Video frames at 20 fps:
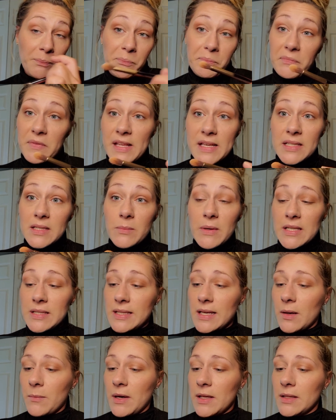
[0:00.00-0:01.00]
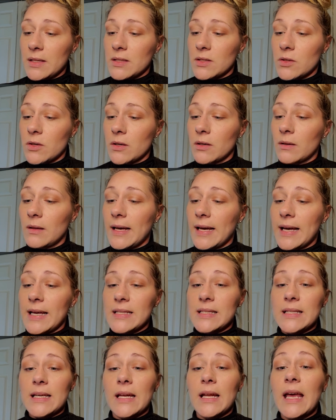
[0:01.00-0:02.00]
That's the best thing about this look. Like I
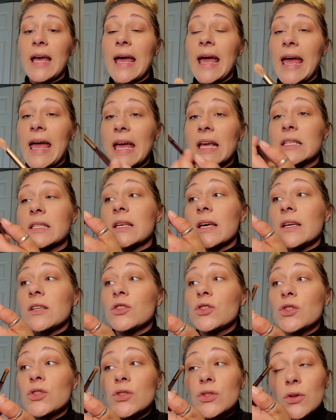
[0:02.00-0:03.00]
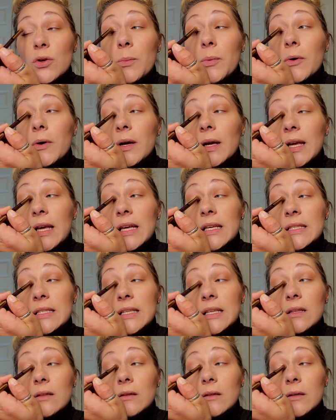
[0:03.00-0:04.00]
said, it's a super
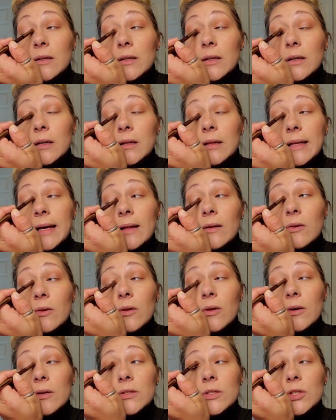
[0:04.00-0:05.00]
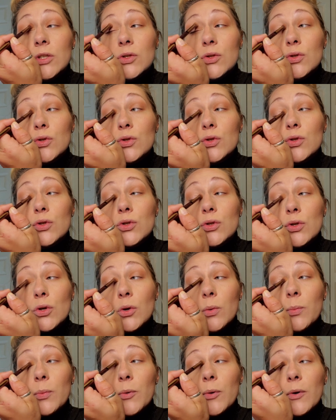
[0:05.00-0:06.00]
easy look that looks
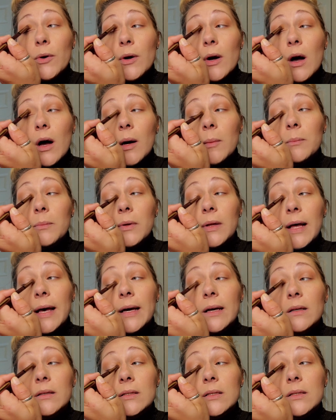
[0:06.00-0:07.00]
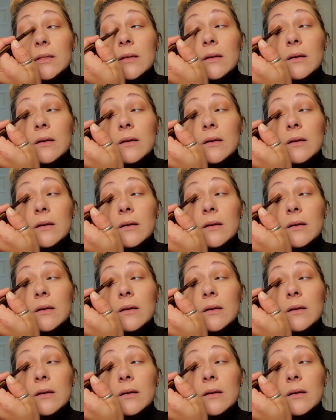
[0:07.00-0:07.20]
super complex.